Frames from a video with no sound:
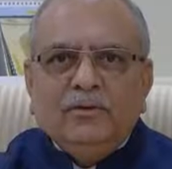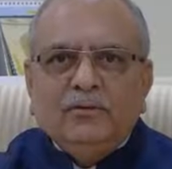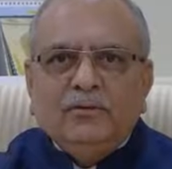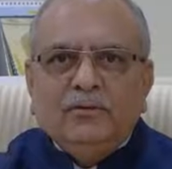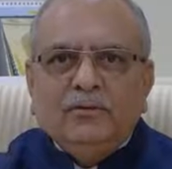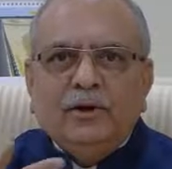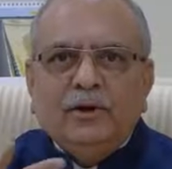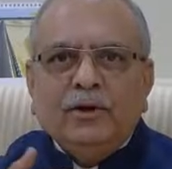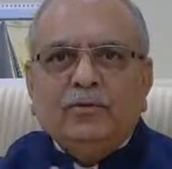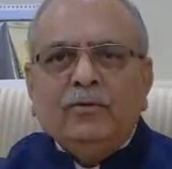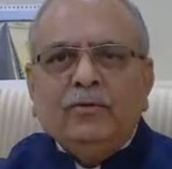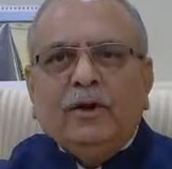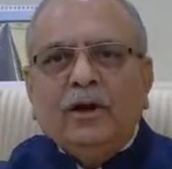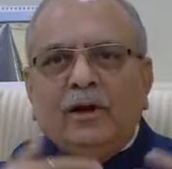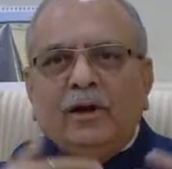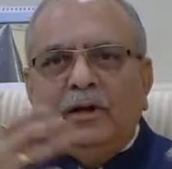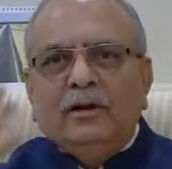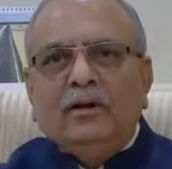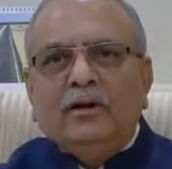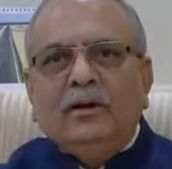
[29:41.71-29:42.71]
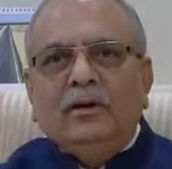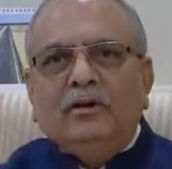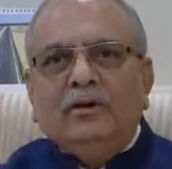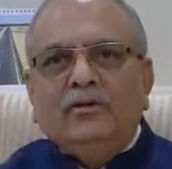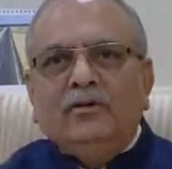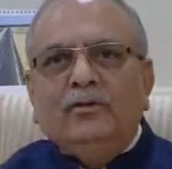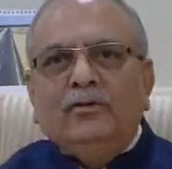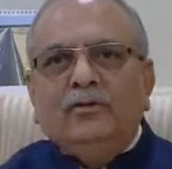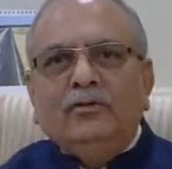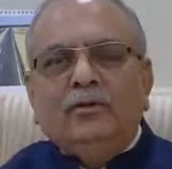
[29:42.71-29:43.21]
you require a
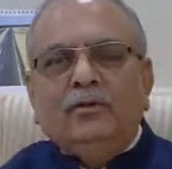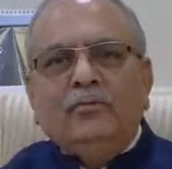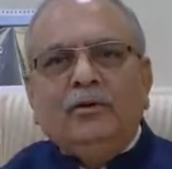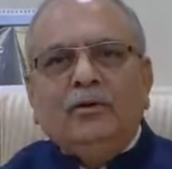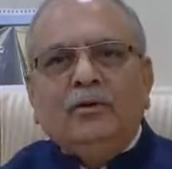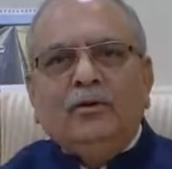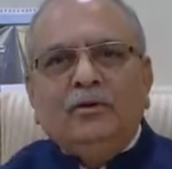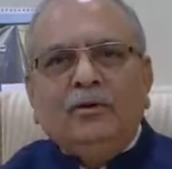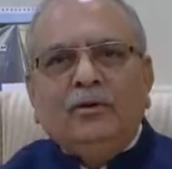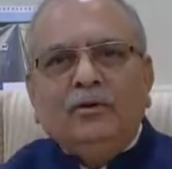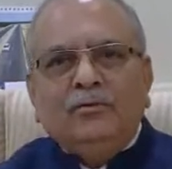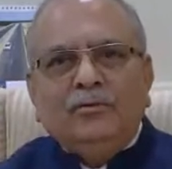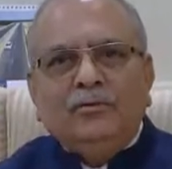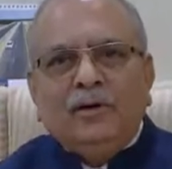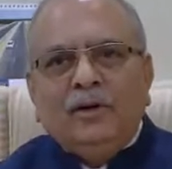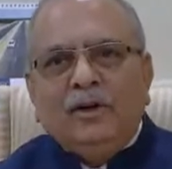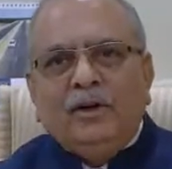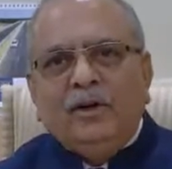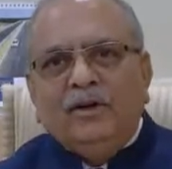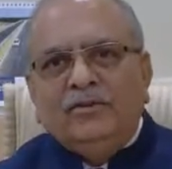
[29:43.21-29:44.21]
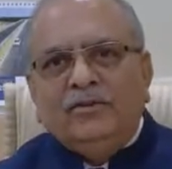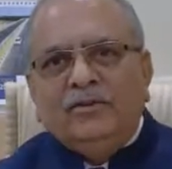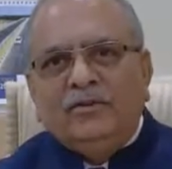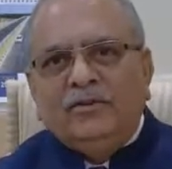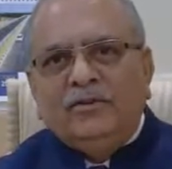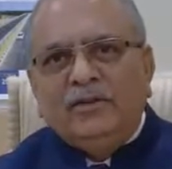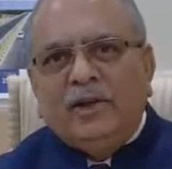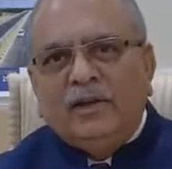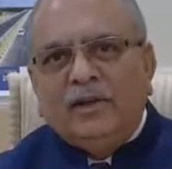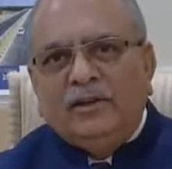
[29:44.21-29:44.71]
huge amount of
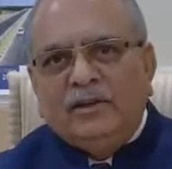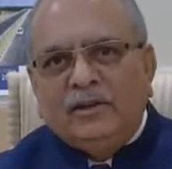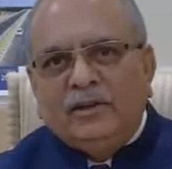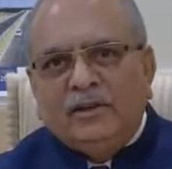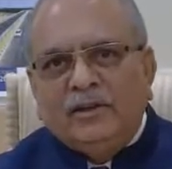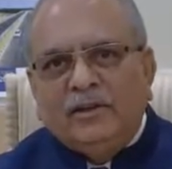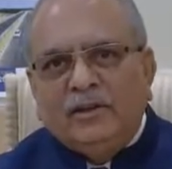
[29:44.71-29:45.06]
intelligence gathering.